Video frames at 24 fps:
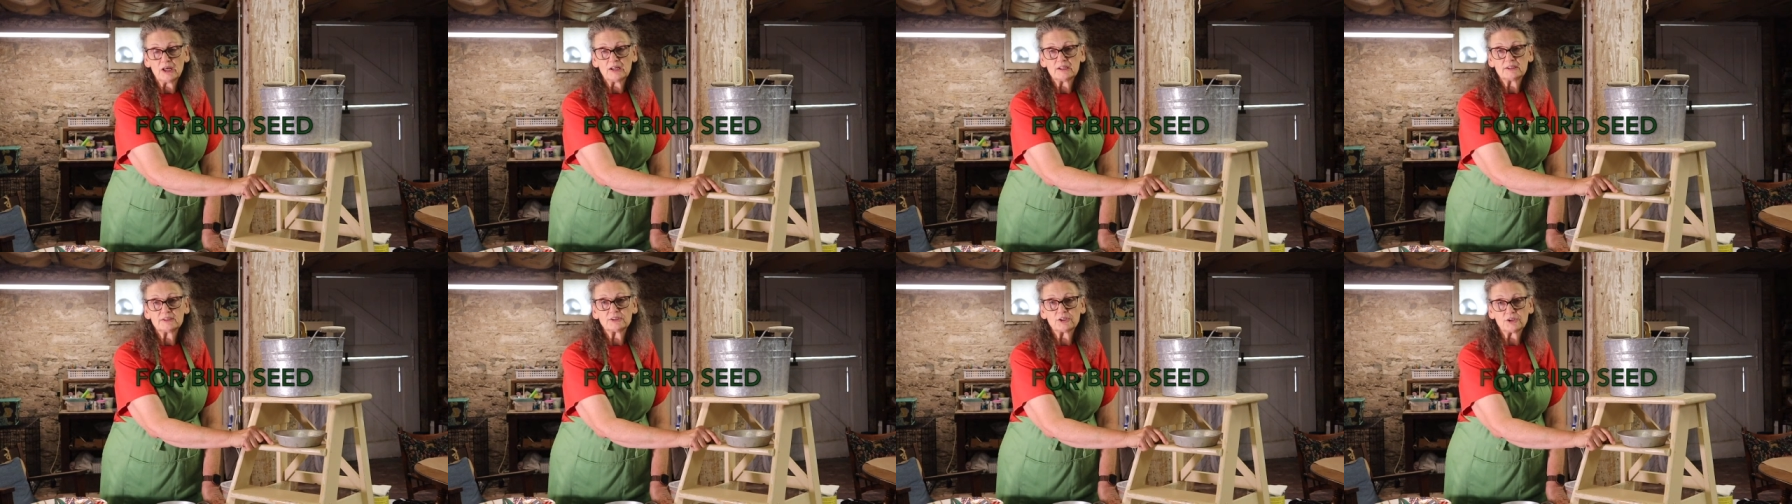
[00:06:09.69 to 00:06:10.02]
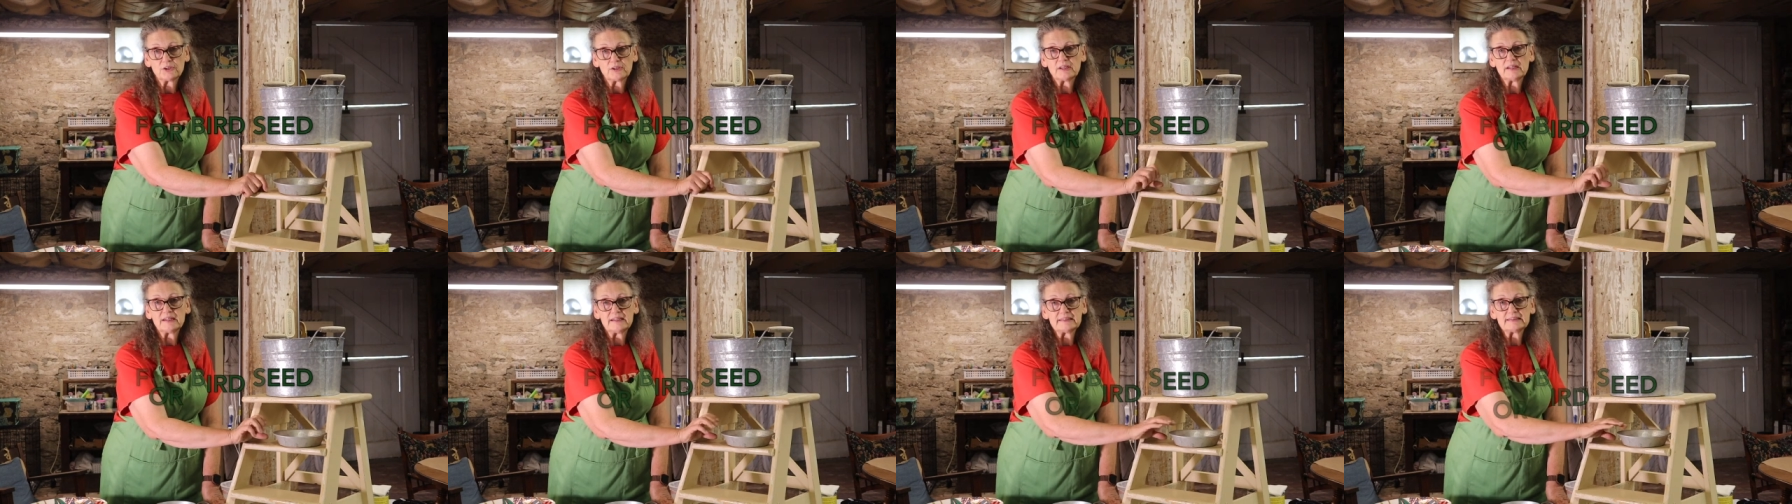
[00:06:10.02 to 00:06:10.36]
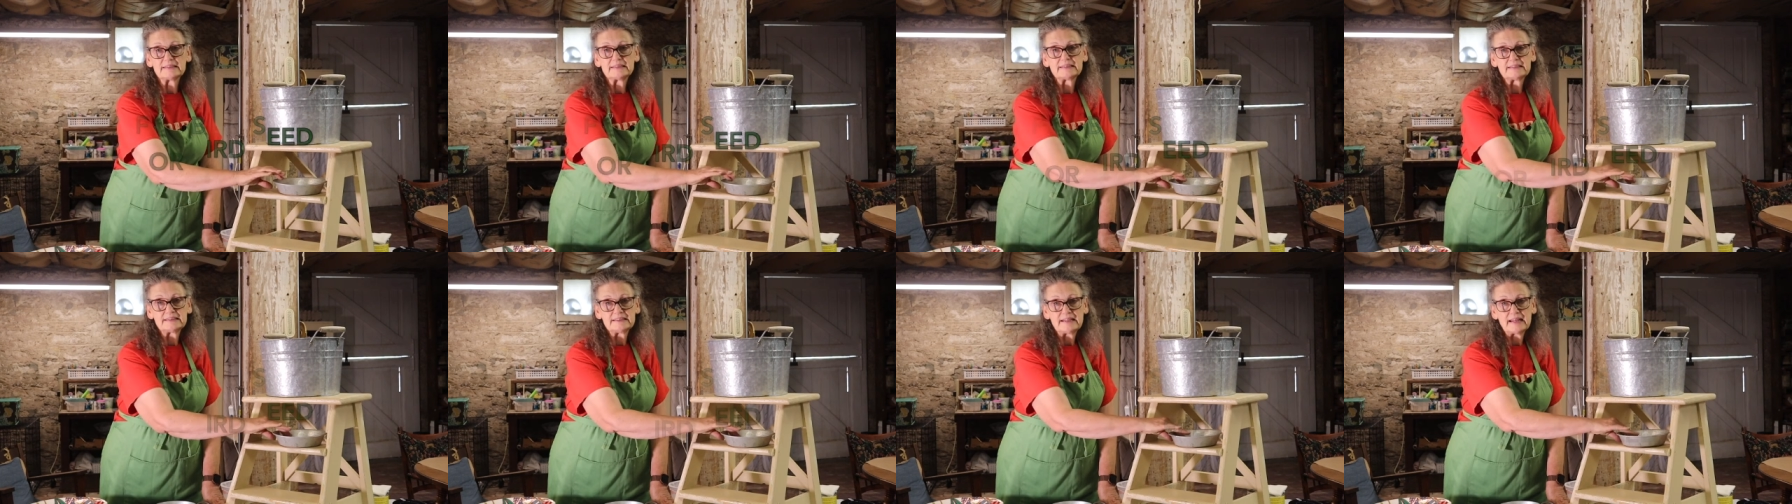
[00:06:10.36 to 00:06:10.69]
so that it
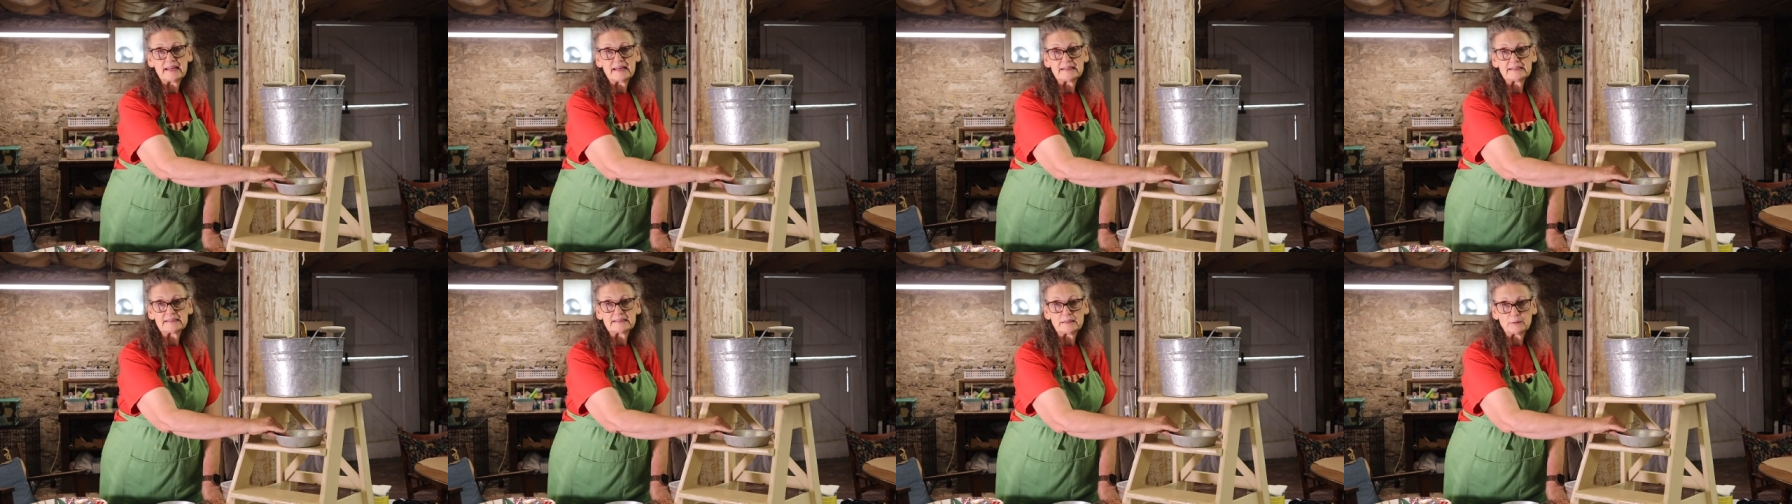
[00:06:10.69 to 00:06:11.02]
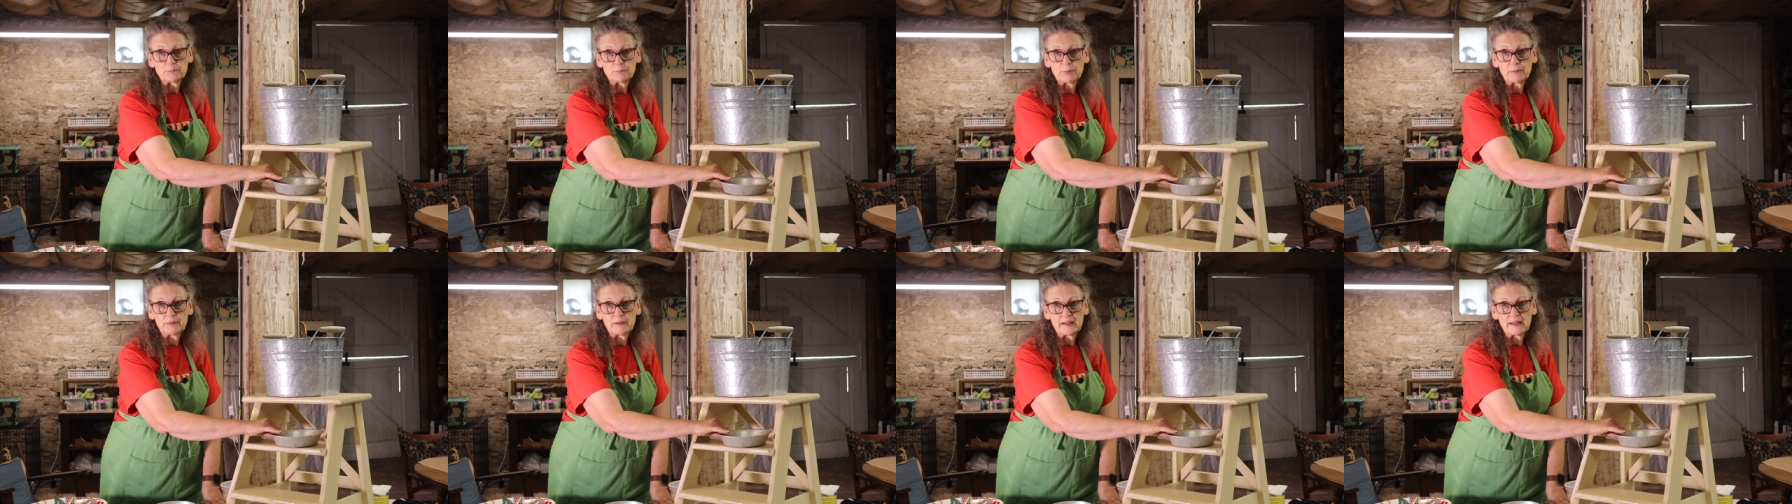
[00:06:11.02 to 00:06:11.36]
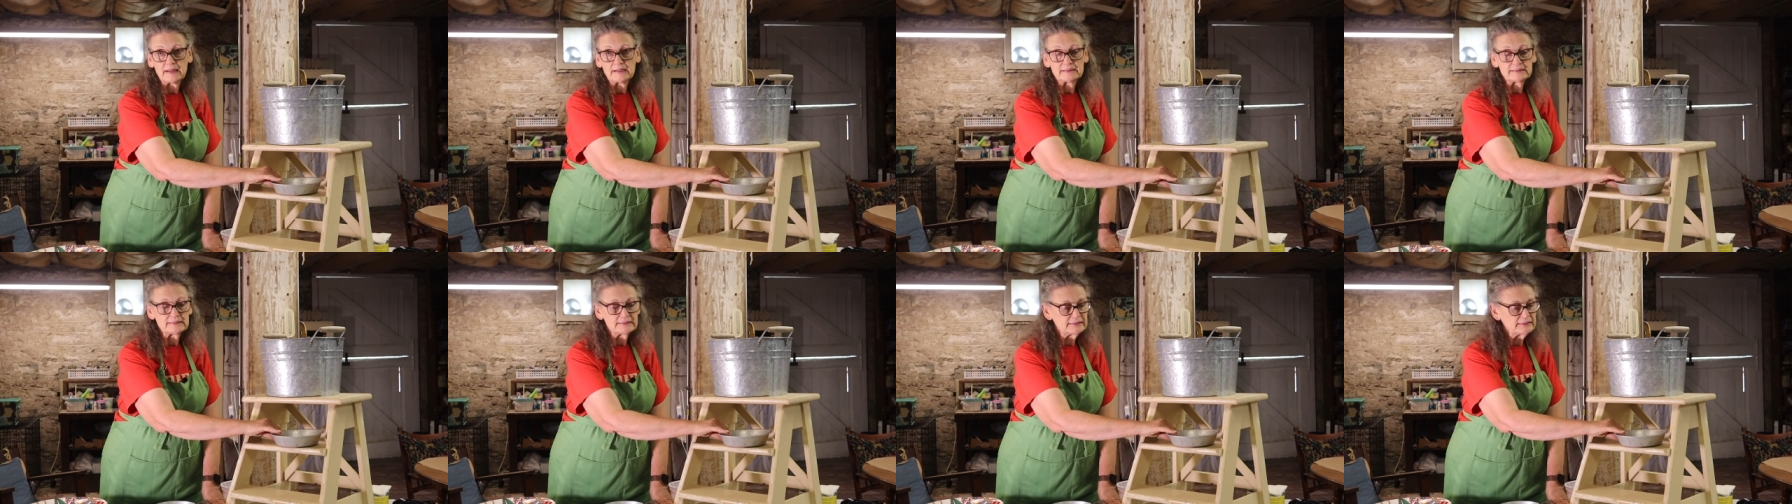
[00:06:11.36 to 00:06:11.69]
stays in
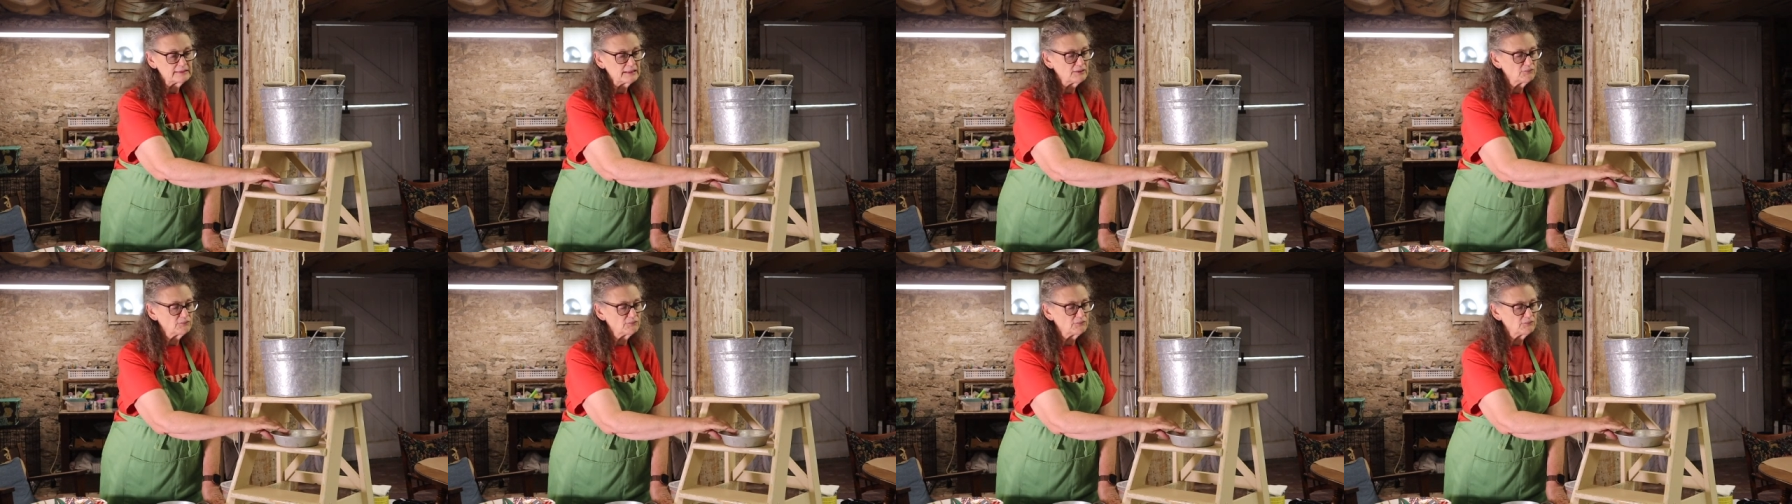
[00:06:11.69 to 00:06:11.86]
place.